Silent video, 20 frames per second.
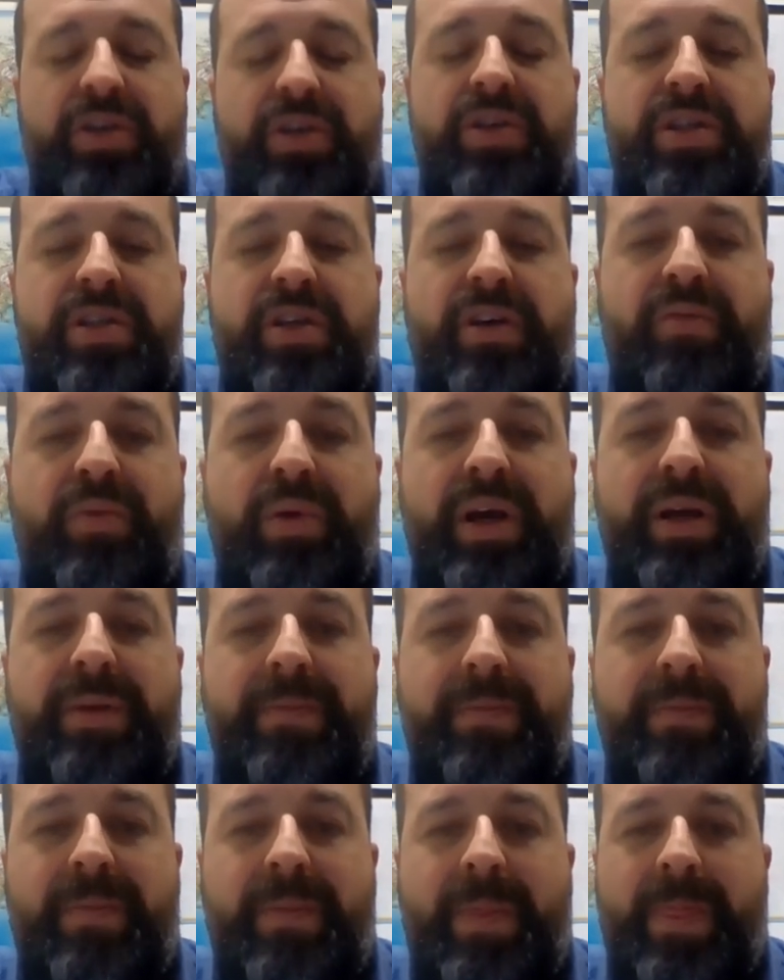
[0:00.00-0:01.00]
source
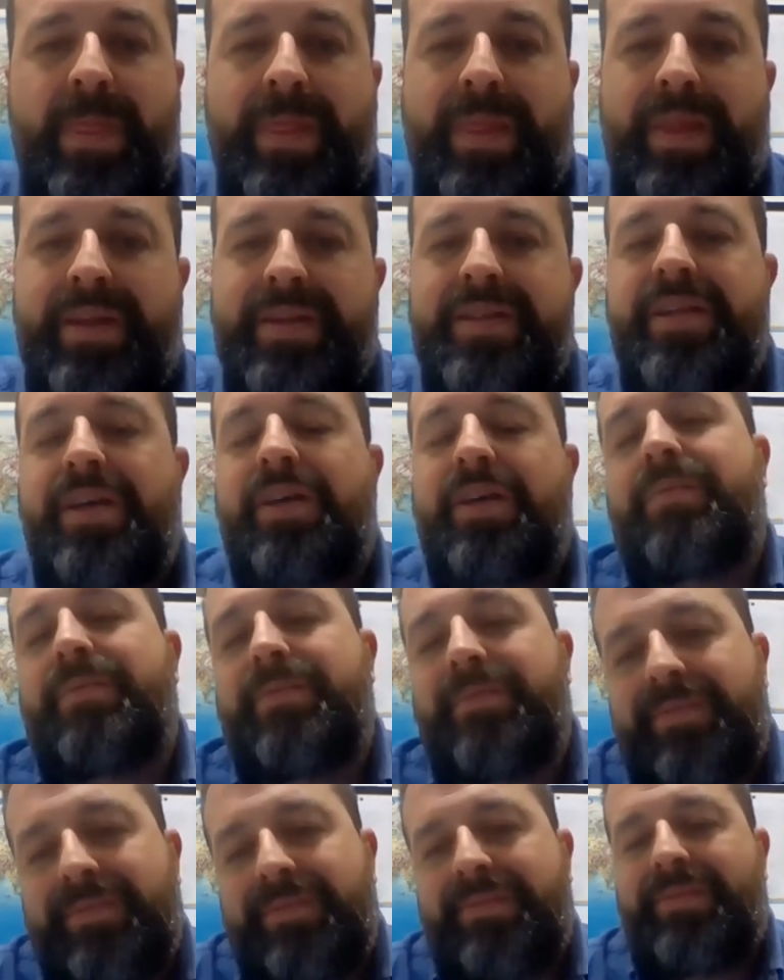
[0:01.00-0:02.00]
software. So
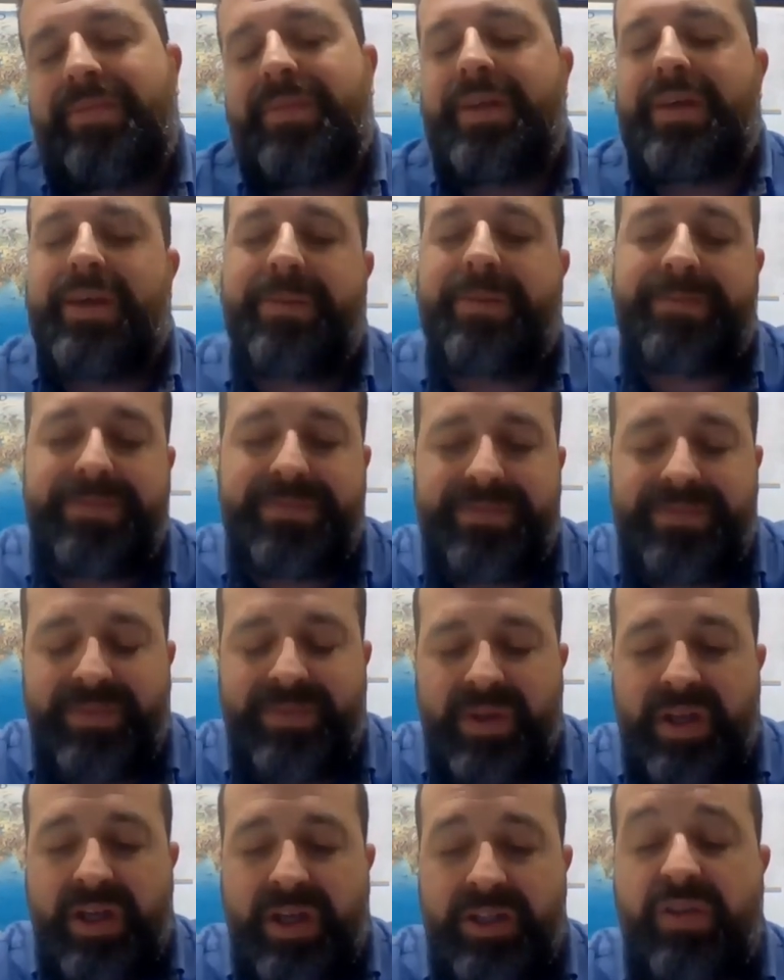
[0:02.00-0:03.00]
yeah,
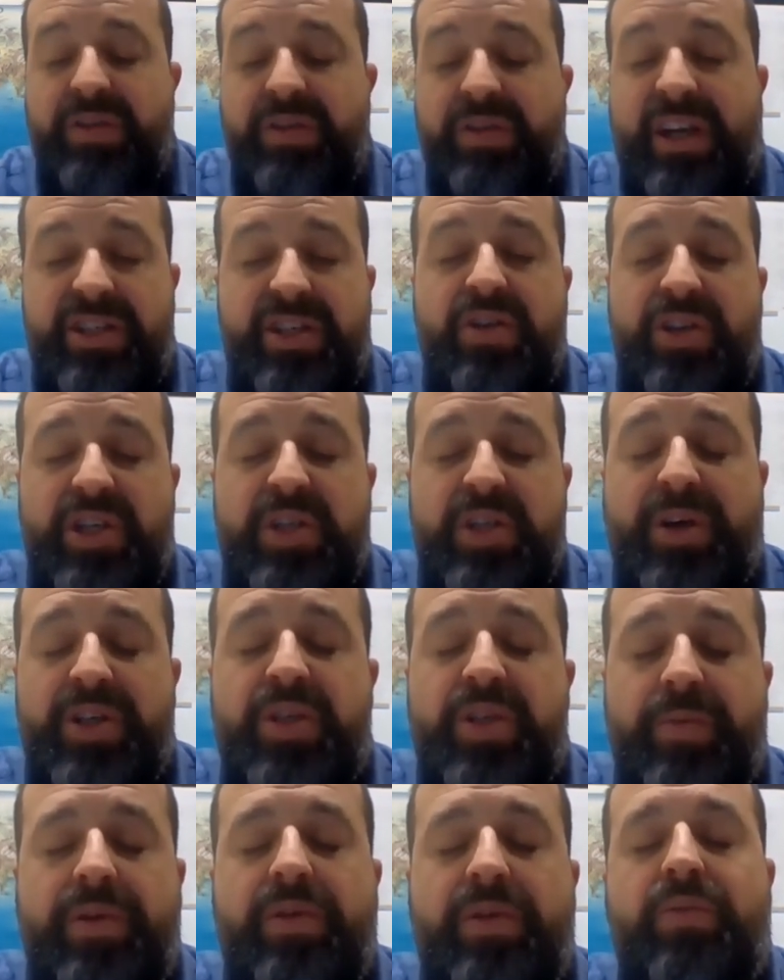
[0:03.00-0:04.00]
as soon as
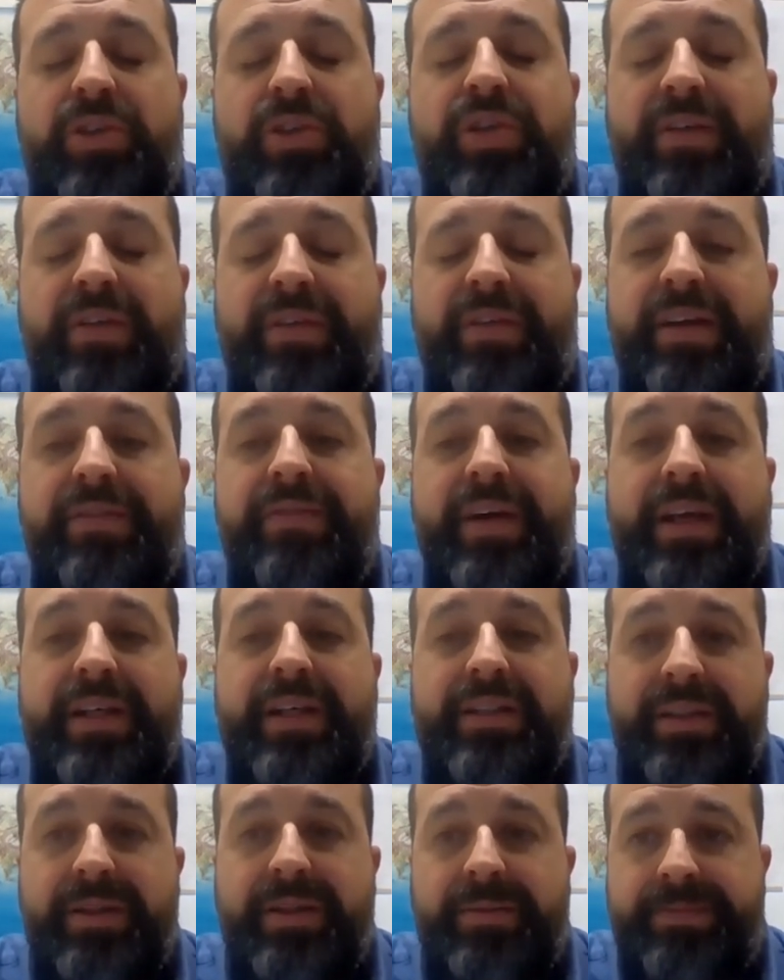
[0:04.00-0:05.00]
possible, we'll try and get it
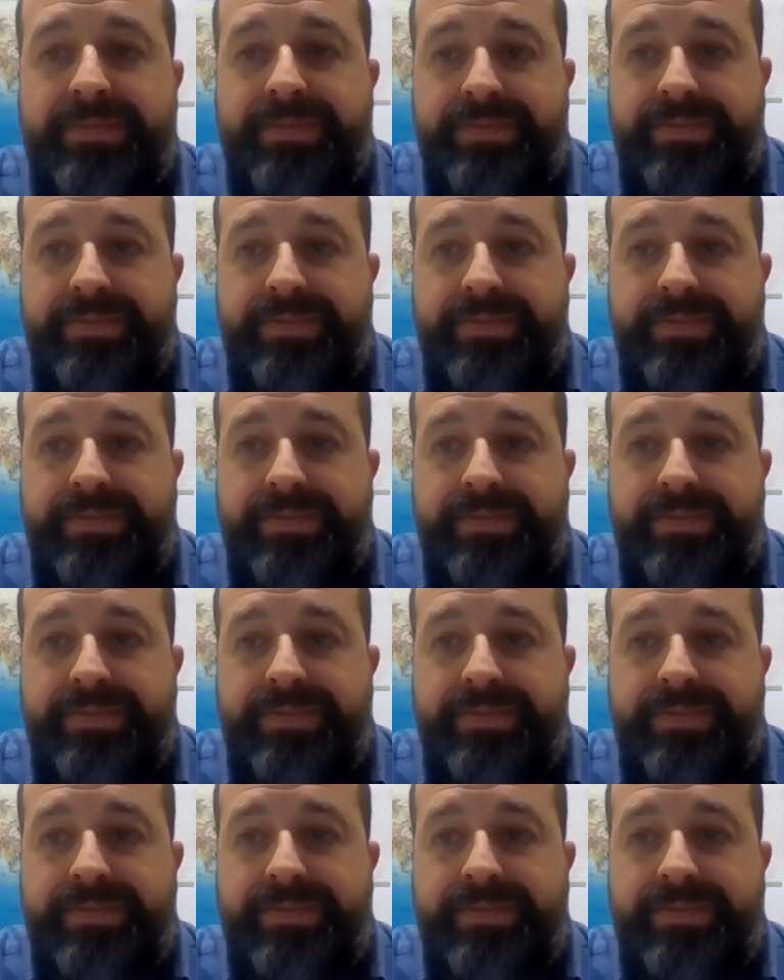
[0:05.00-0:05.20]
fixed.